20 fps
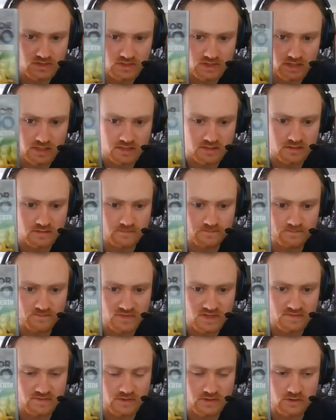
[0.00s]
So
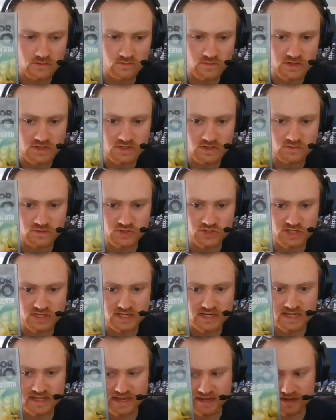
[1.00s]
very good reason to watch
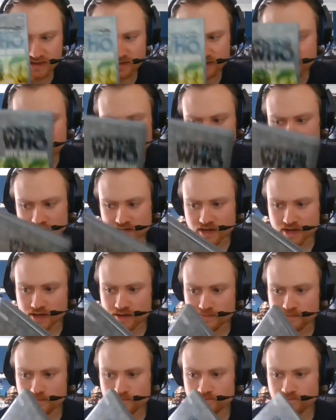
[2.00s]
it like that.
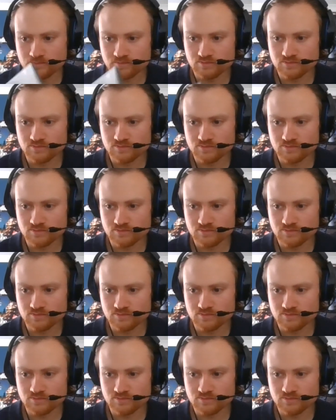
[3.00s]
Um,